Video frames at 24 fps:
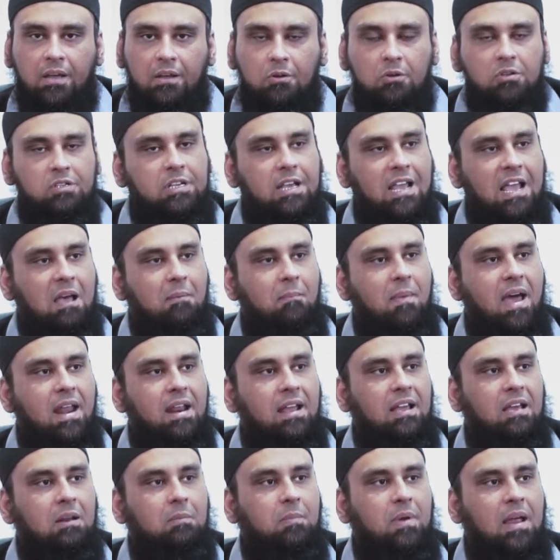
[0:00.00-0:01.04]
You see,
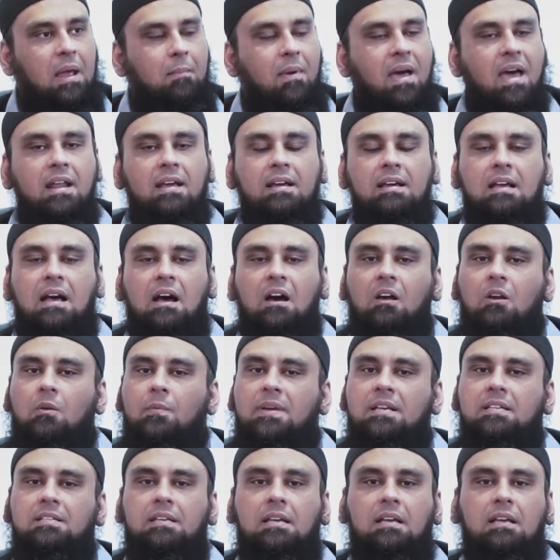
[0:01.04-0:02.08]
America
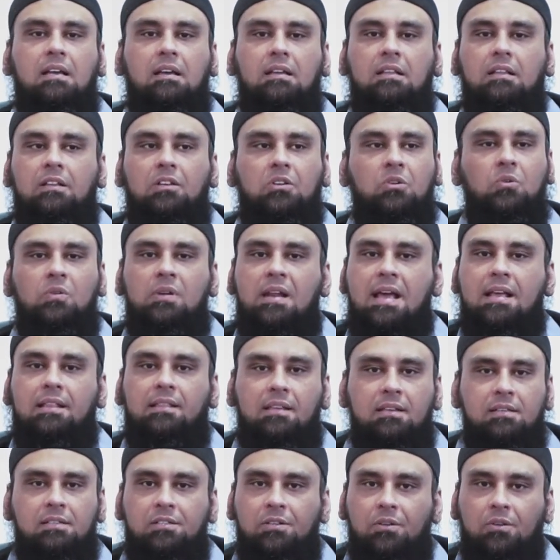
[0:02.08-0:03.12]
always do like
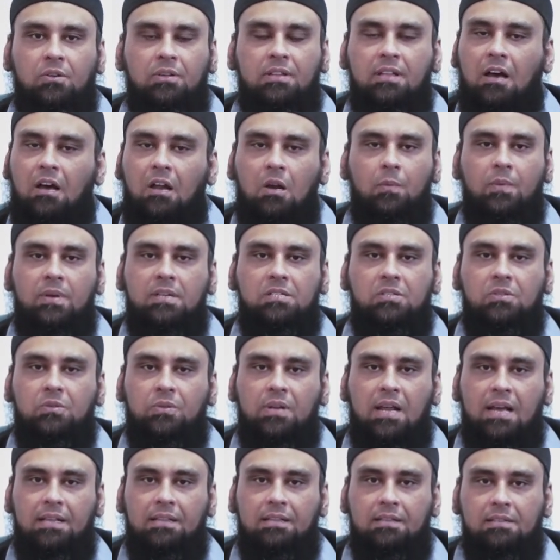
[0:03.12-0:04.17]
this, you know, they always do
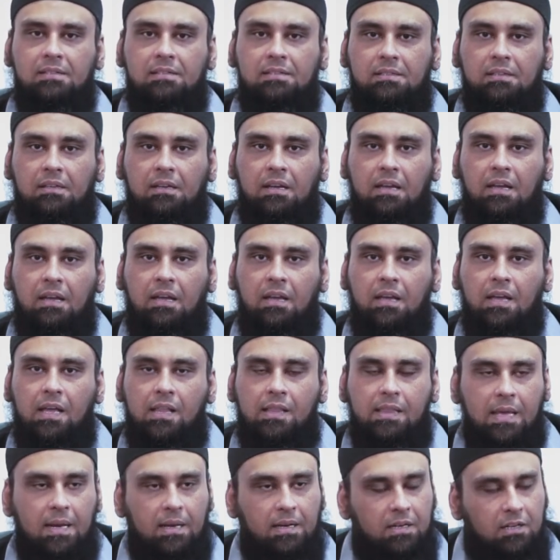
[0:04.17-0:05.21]
like this.
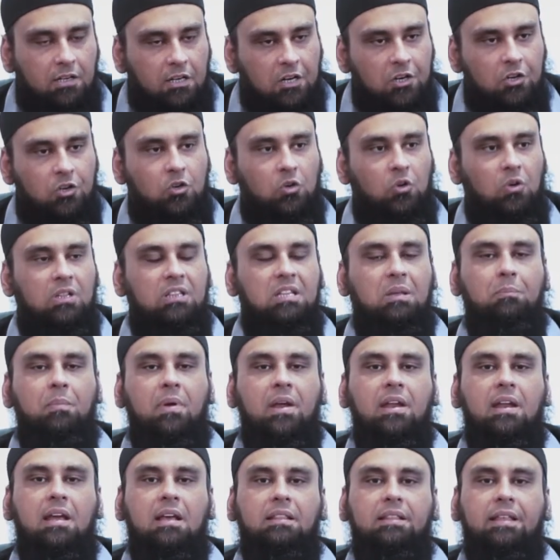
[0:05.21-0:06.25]
They control the
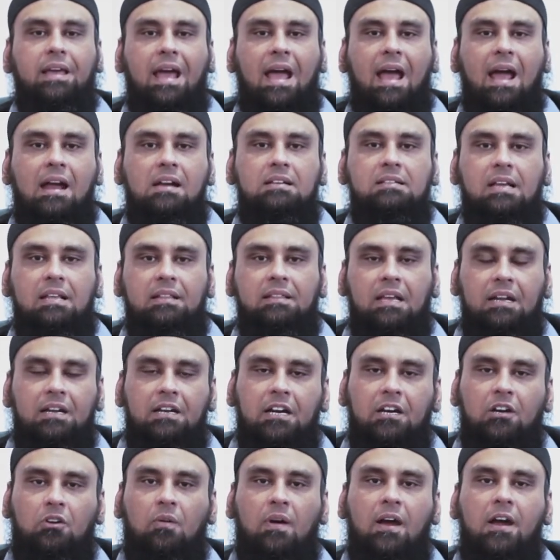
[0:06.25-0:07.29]
media in their hands and then
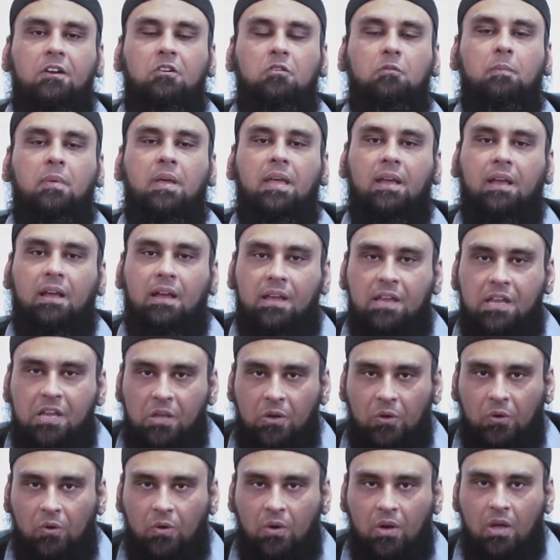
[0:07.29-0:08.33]
they try to make a
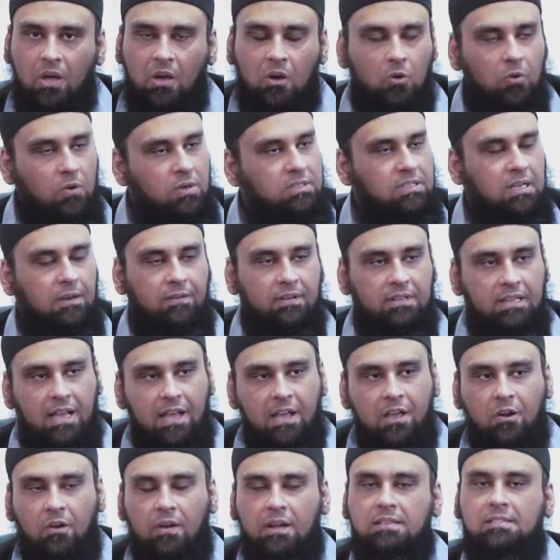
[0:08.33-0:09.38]
hero. Who is ever the
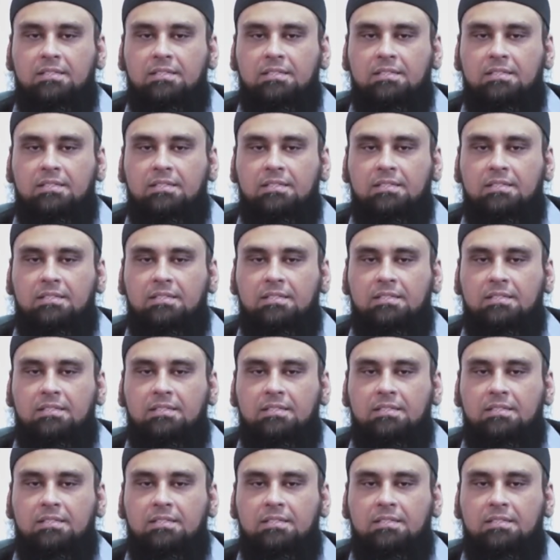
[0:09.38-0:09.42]
hero